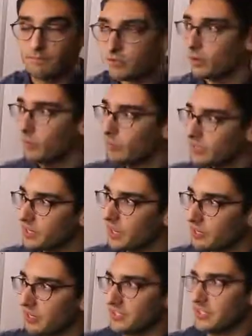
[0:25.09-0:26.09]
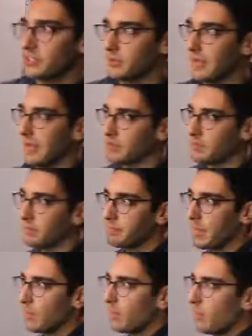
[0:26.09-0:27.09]
So when we talk about secret management,
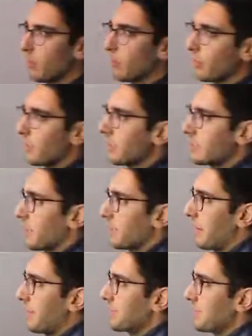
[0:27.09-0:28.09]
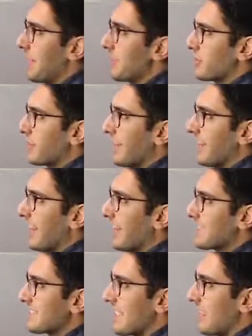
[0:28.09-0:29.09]
what we're really talking about is managing
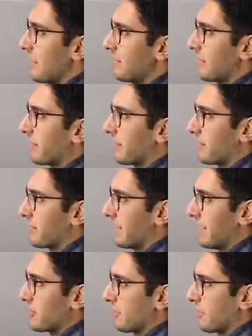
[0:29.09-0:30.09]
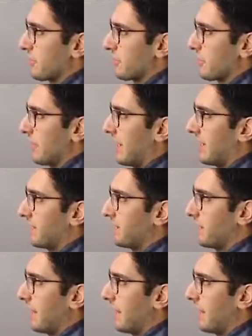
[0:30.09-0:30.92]
a set of different credentials, right?